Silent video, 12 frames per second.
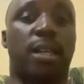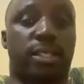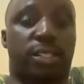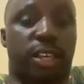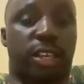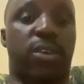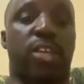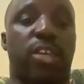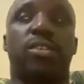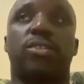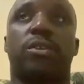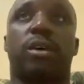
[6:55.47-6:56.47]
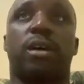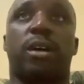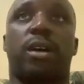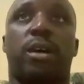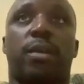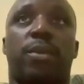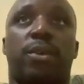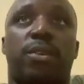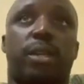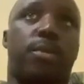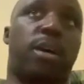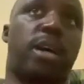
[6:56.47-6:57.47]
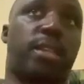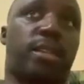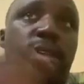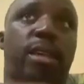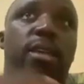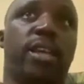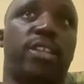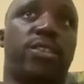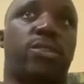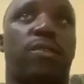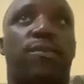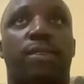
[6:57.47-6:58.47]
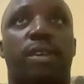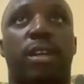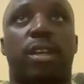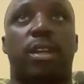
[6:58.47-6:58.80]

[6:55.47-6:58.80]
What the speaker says: teacher education. So, because I'm at the Institute of